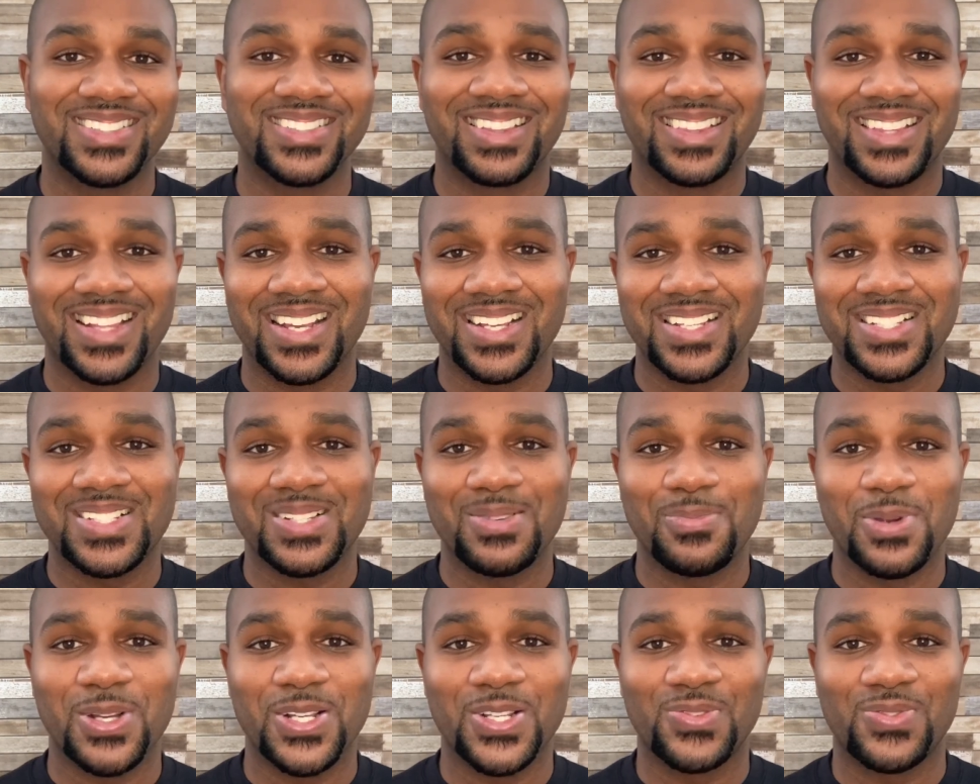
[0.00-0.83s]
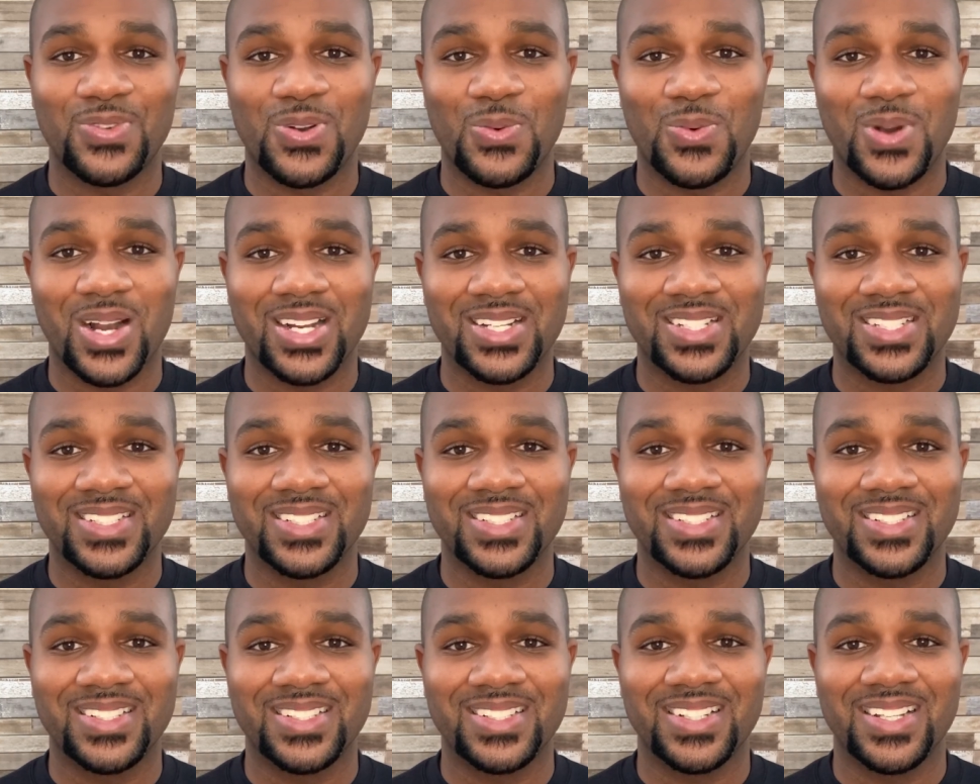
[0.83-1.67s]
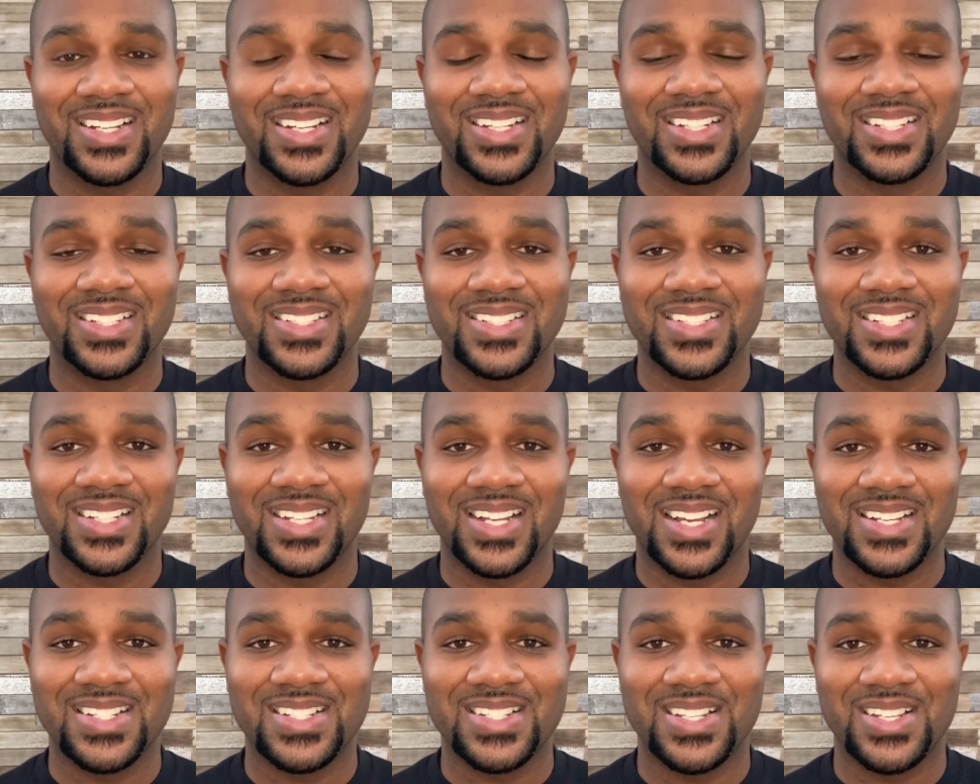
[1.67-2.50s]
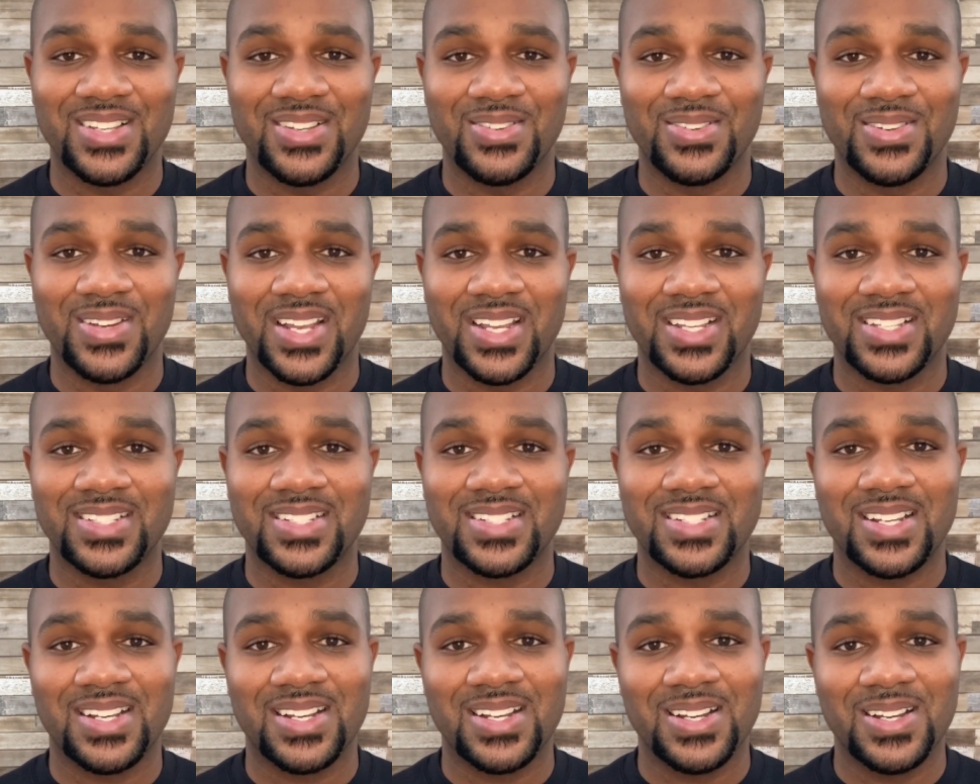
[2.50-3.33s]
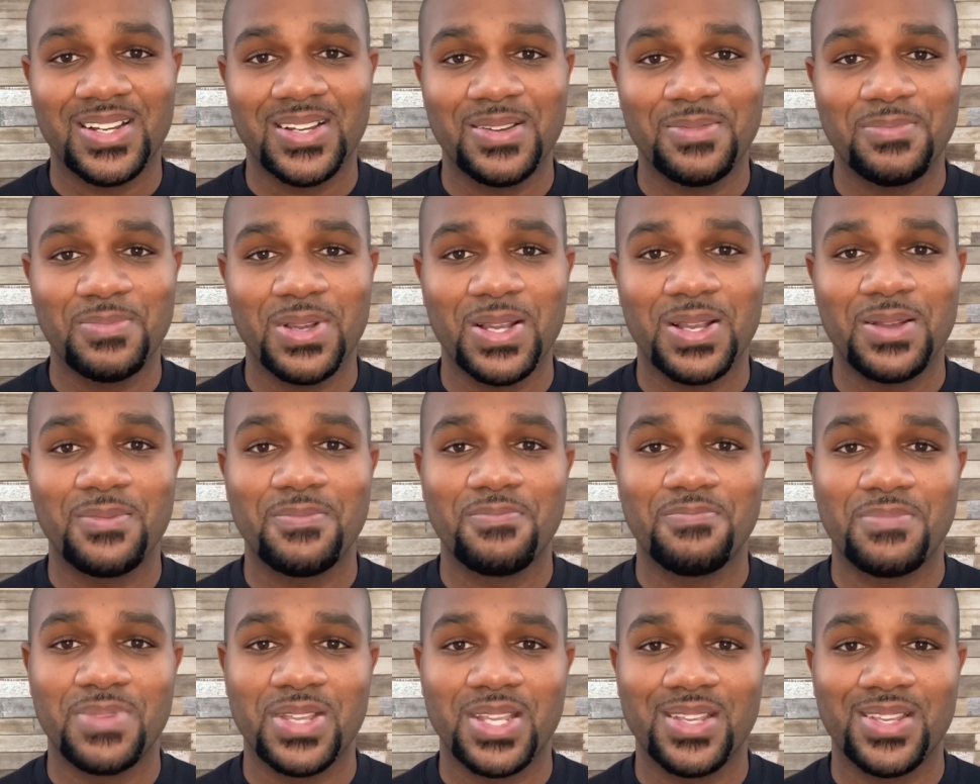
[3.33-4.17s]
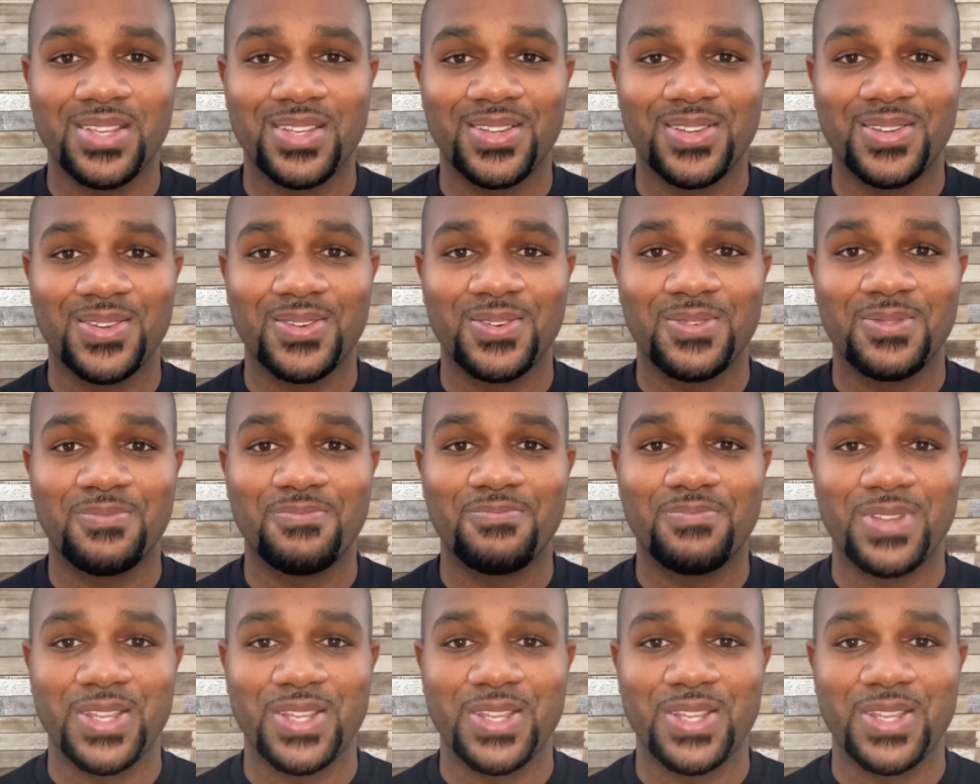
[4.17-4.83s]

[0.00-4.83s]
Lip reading: Thanks so much for watching, and until I see you next time, be you, be